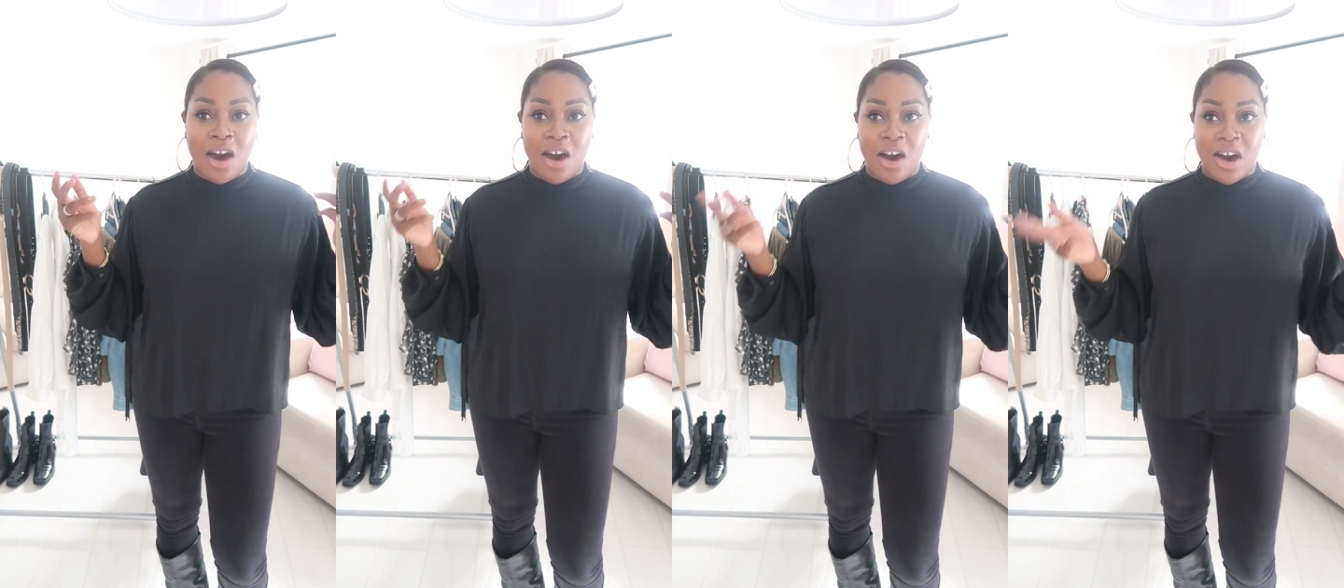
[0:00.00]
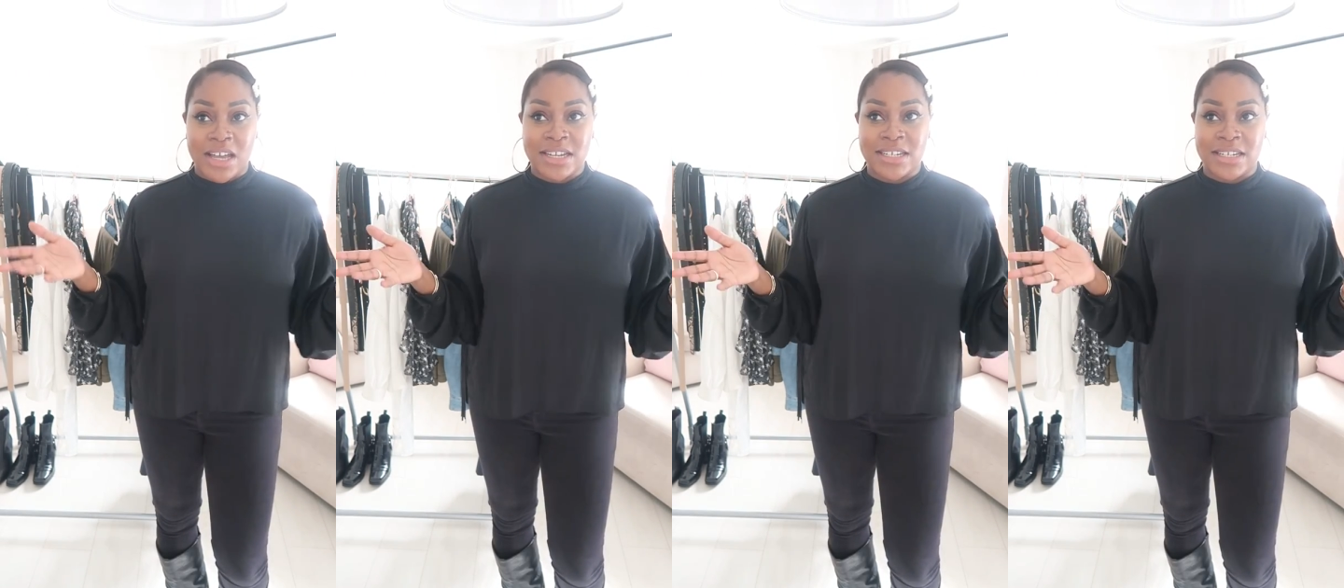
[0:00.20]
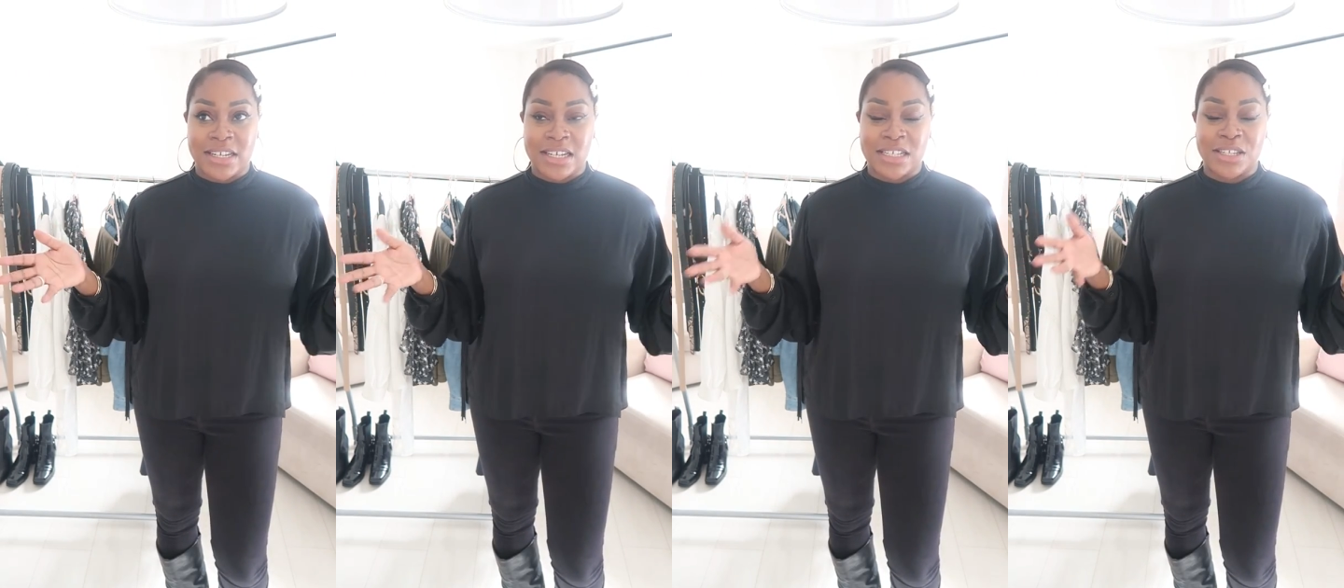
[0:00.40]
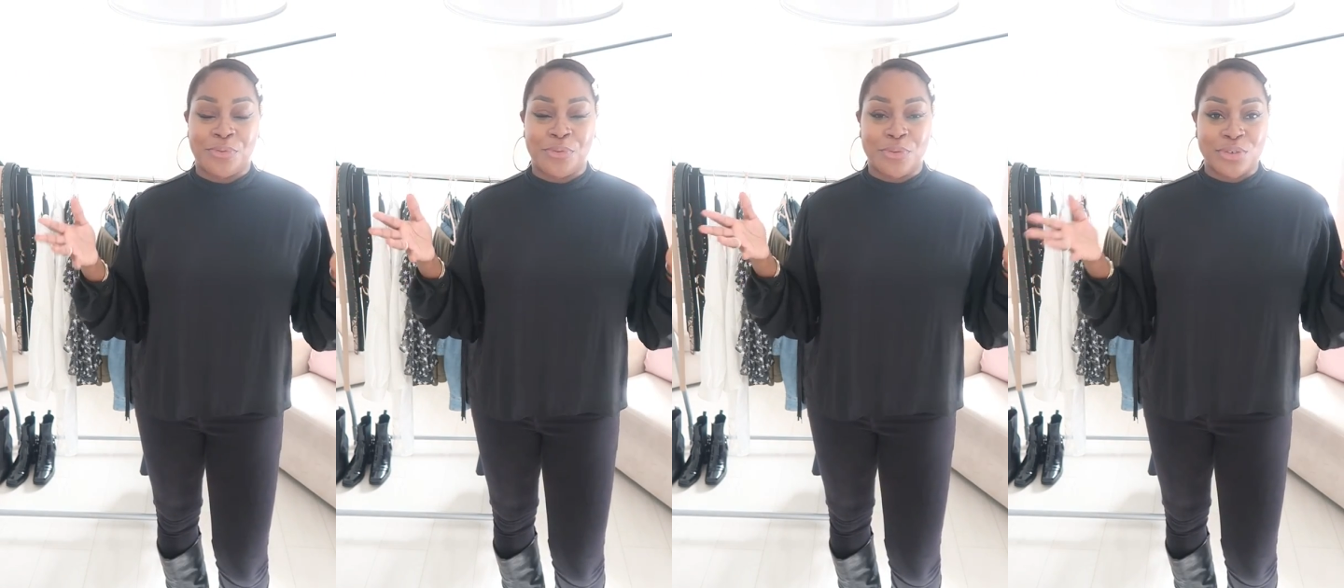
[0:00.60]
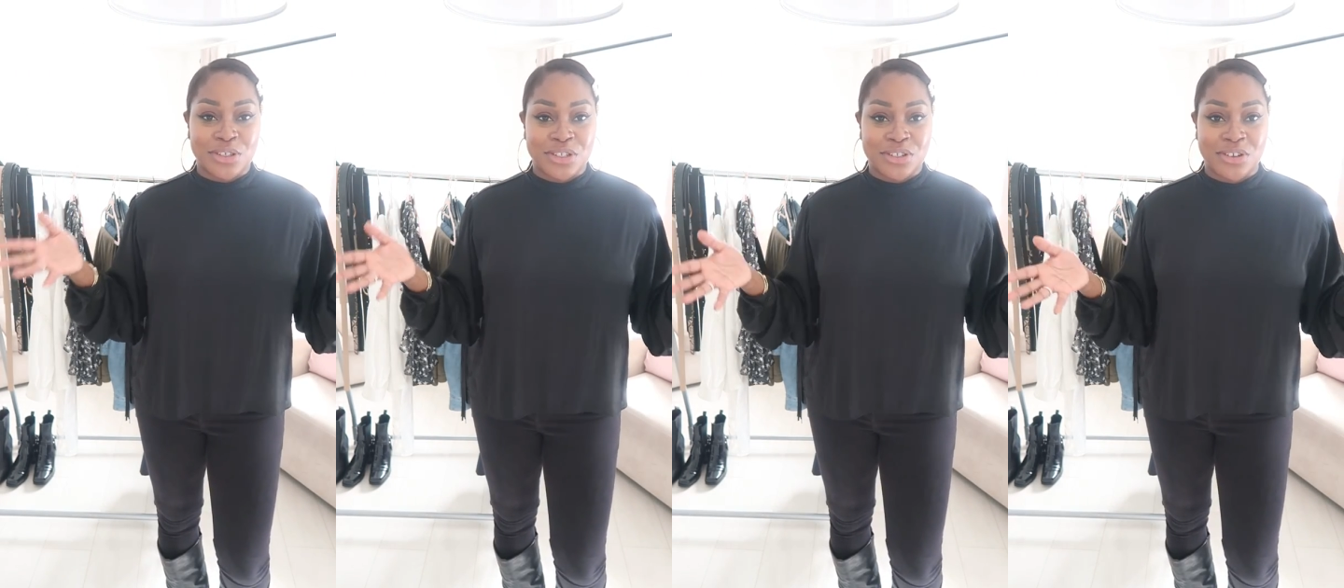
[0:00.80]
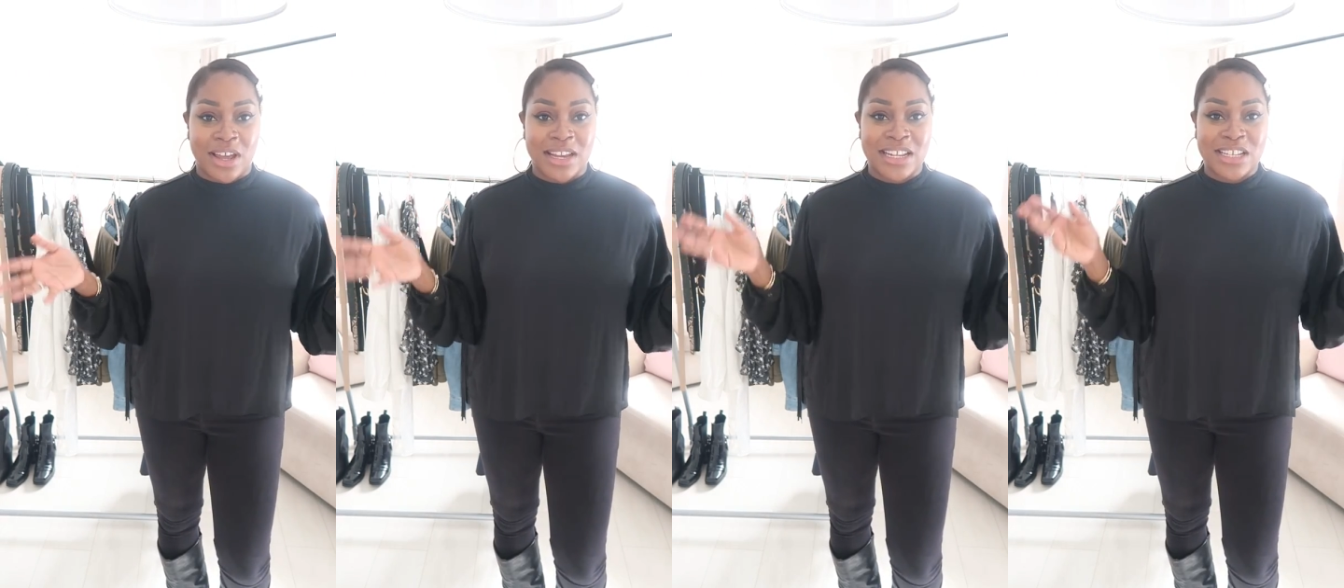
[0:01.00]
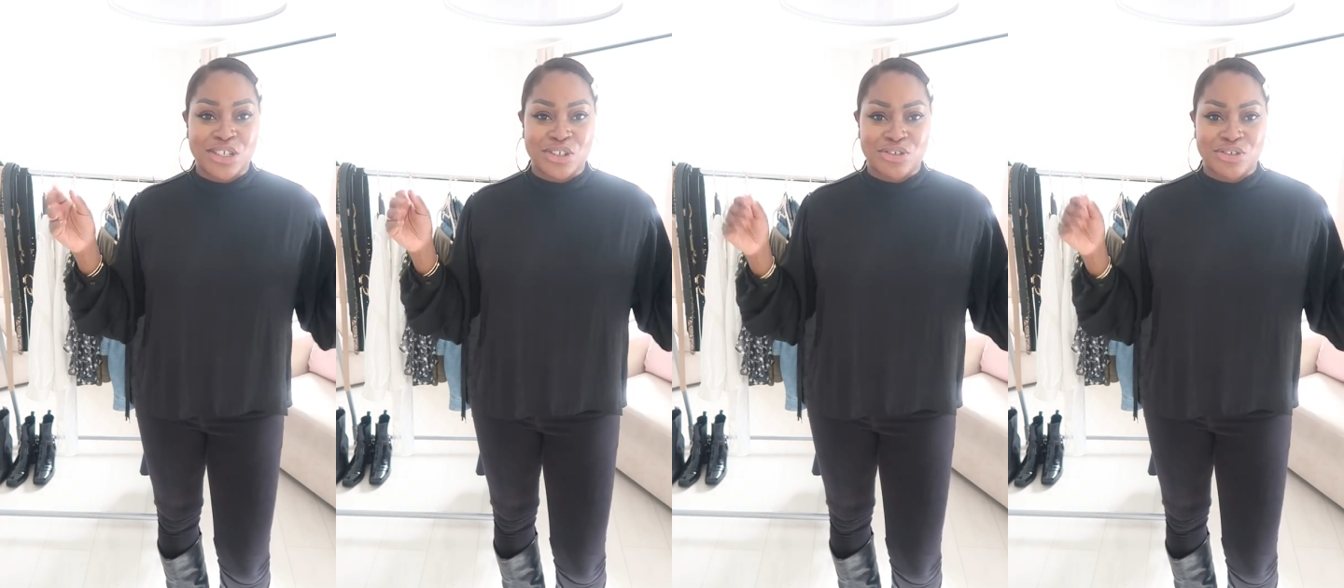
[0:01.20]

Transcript: ideas for styling